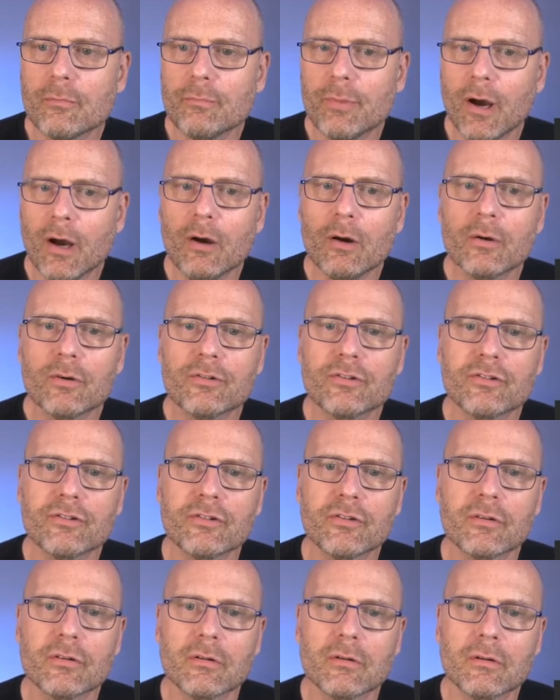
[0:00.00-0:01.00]

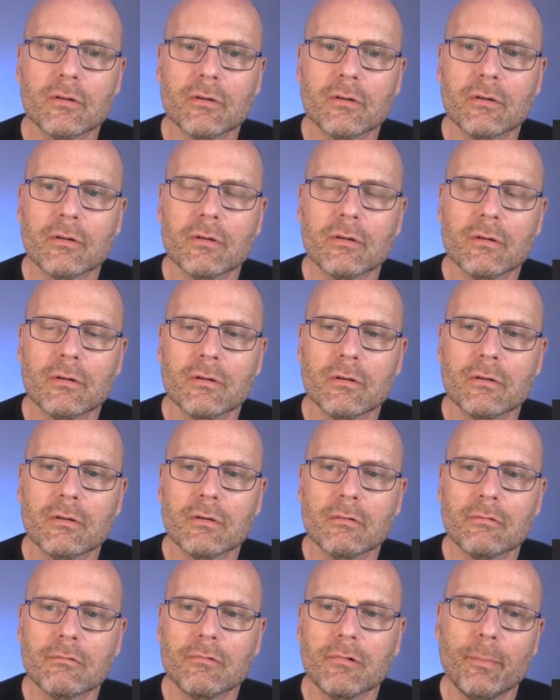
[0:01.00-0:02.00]
Post
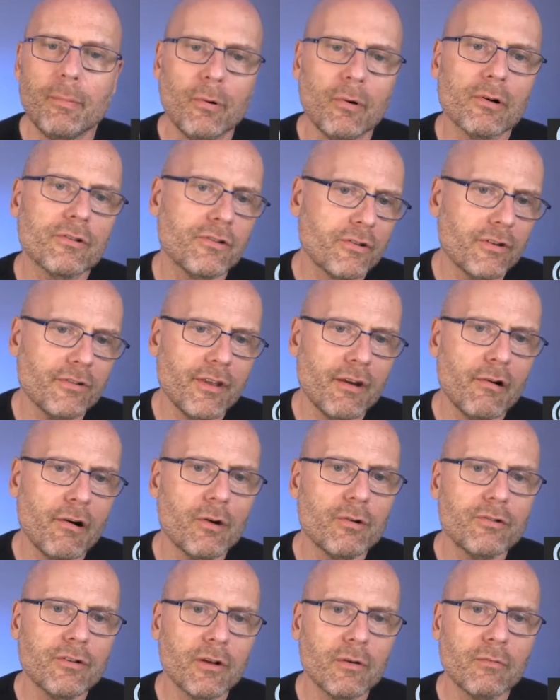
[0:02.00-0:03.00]
reports, because they're
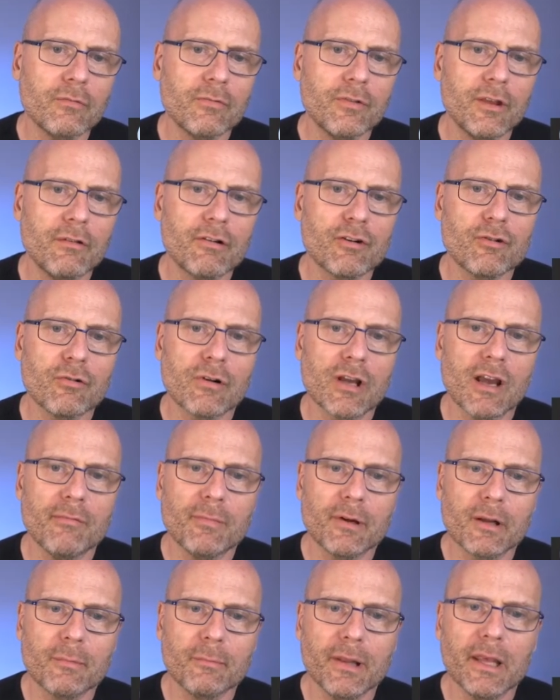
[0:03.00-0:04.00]
hosting the original
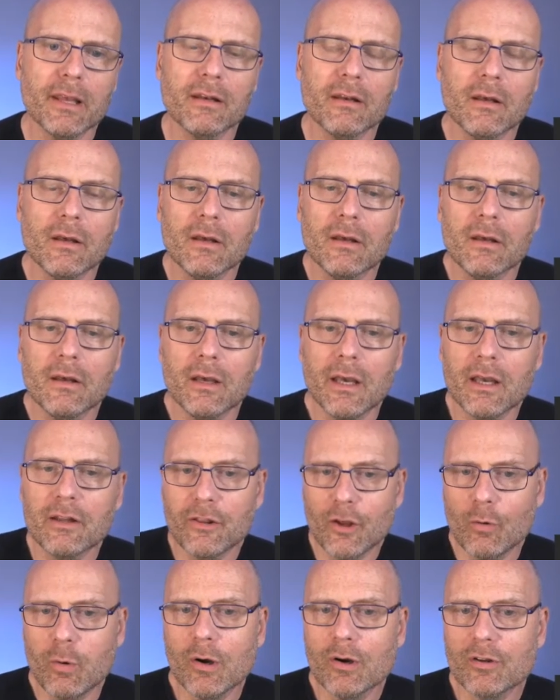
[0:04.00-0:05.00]
government complaint, and
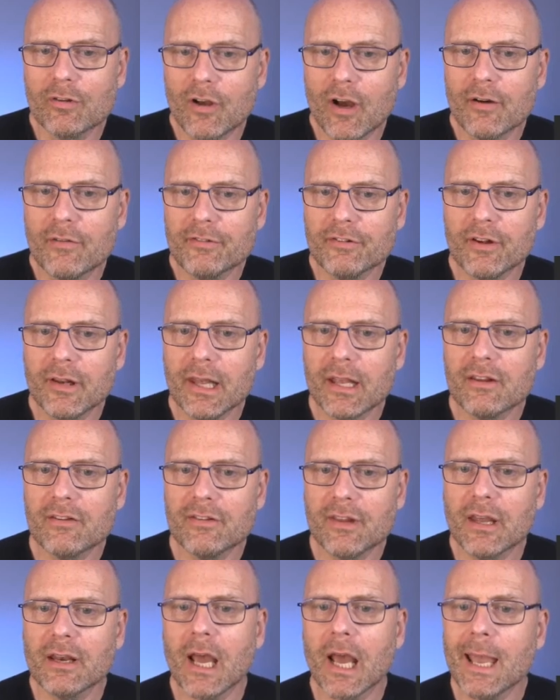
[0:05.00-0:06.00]
the quote is, Officer Lane
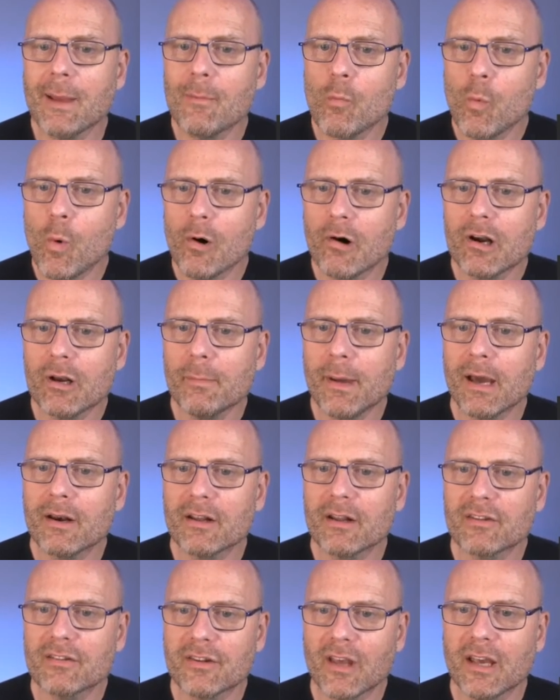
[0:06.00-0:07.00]
said, I'm worried about
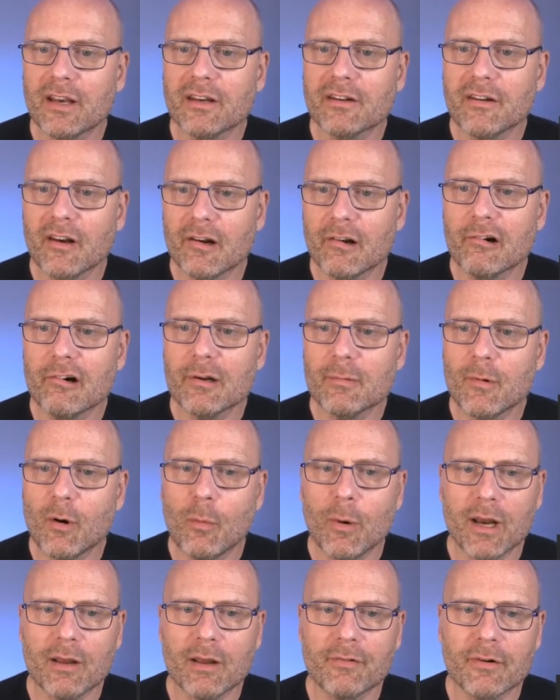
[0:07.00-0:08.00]
excited delirium or
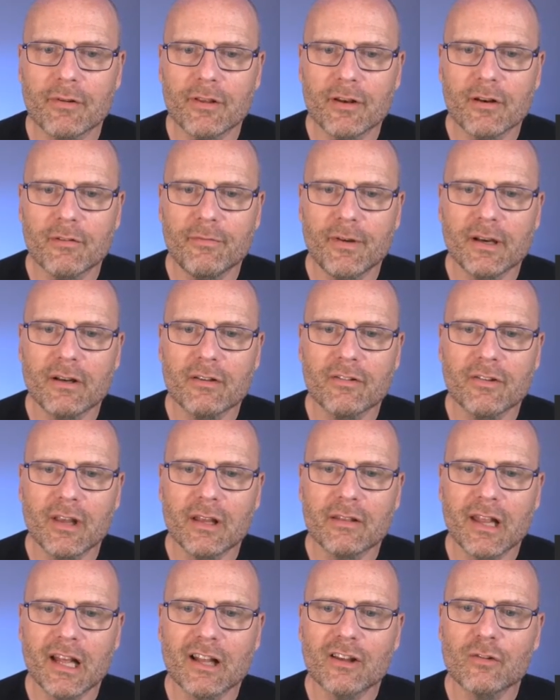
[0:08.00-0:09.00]
whatever. The defendant
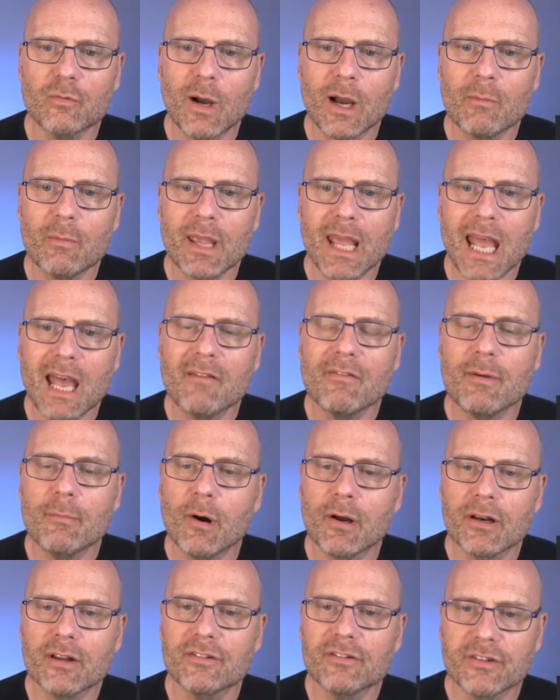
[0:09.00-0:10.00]
said, that's why we have him
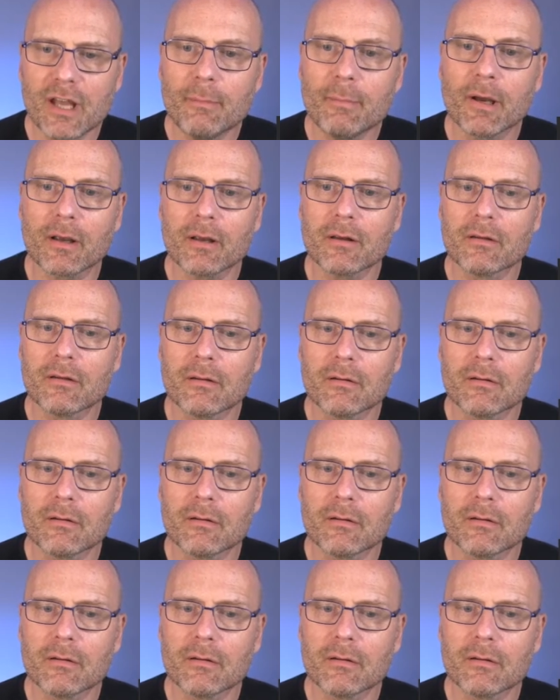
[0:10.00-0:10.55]
on his stomach.